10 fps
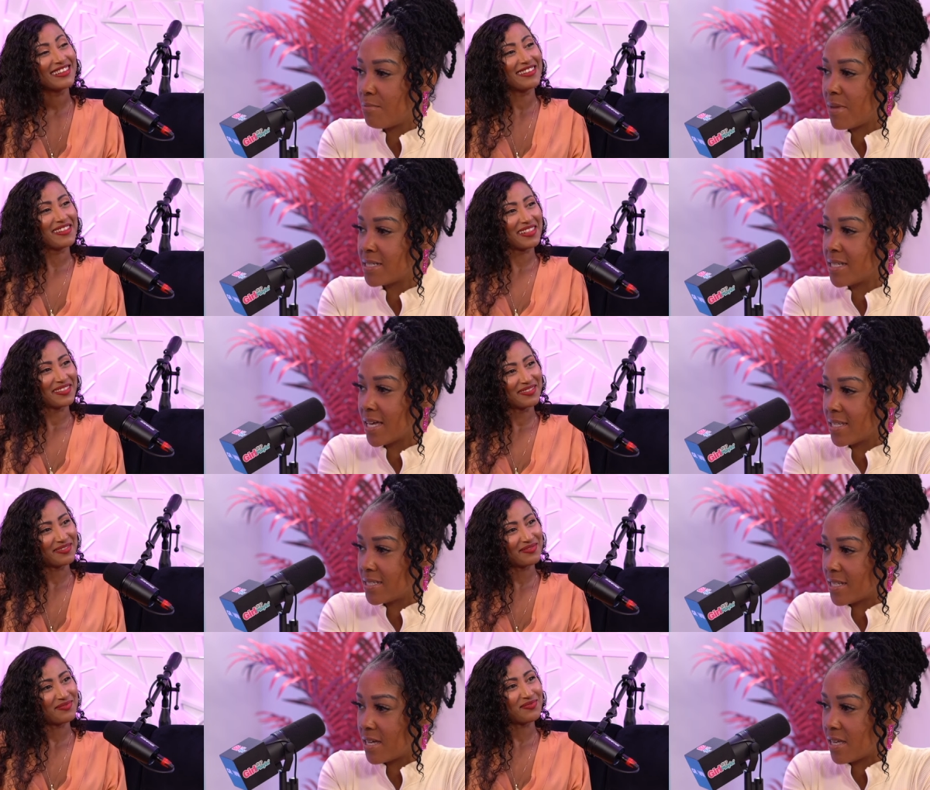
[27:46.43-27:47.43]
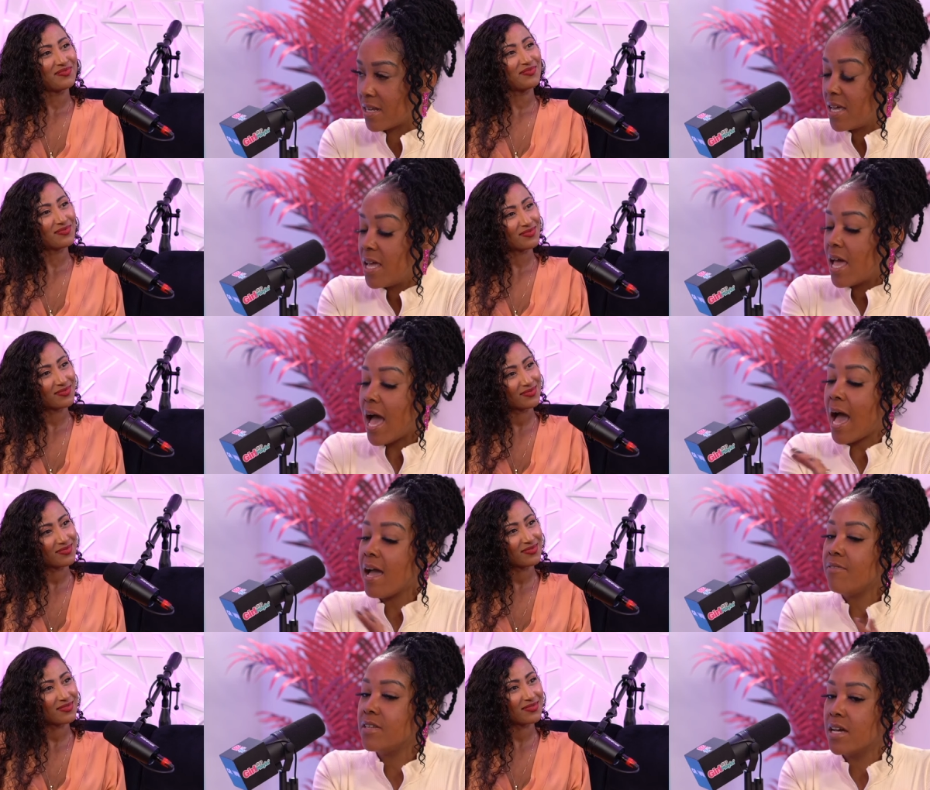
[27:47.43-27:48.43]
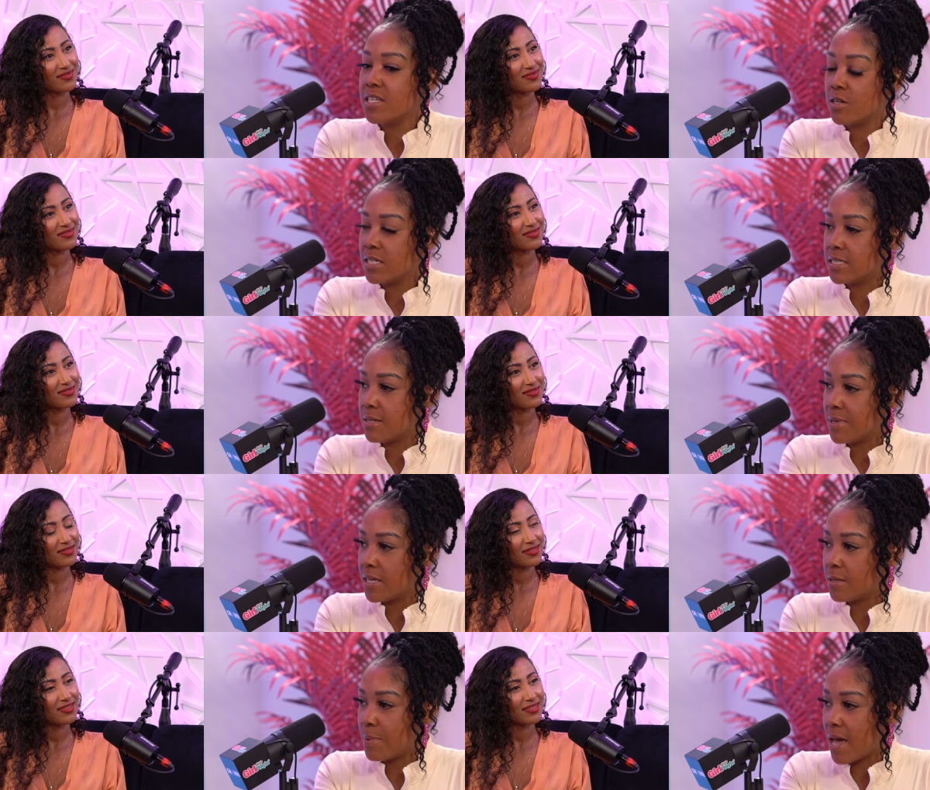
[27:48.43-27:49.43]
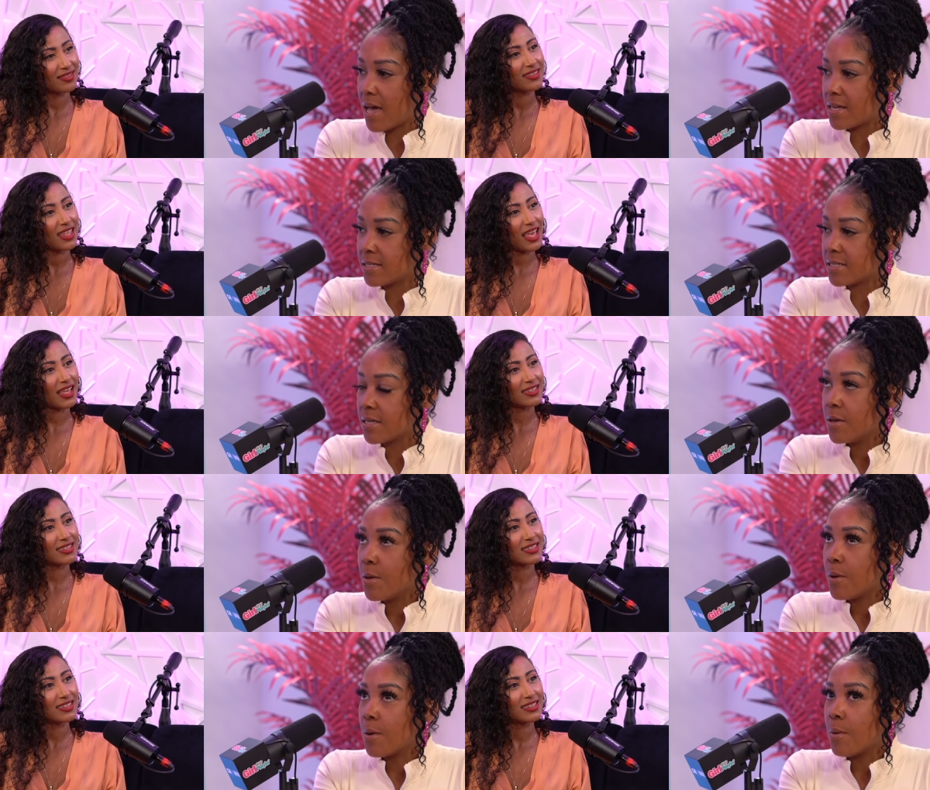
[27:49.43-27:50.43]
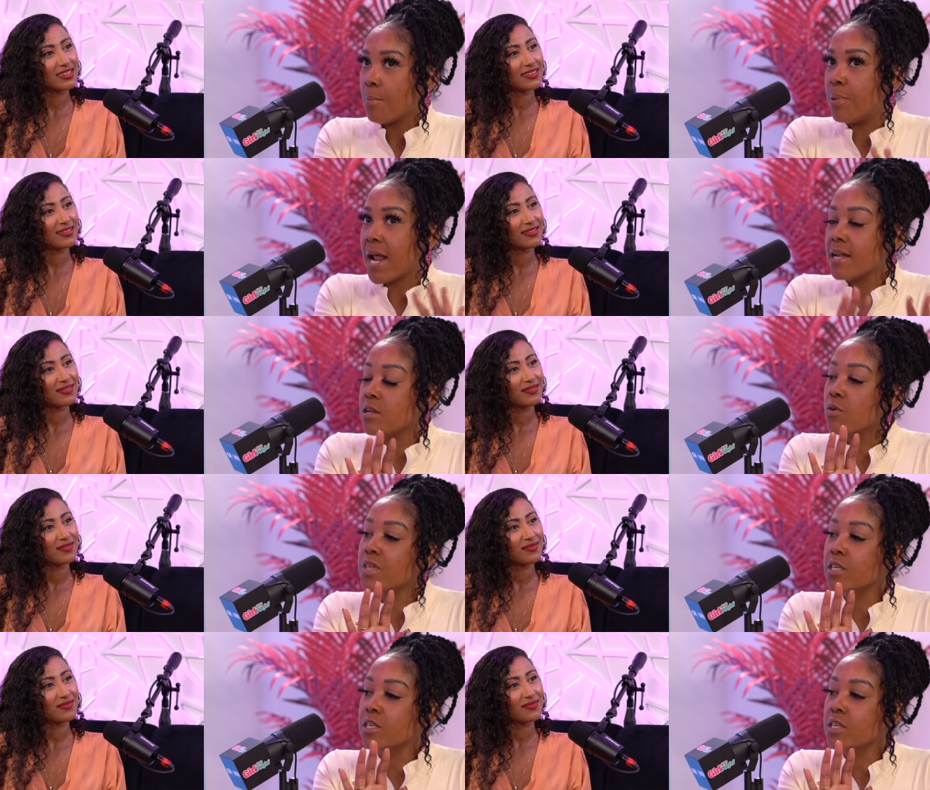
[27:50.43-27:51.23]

Speaker 1: my second son i have done yoni steaming in the past yes but i know that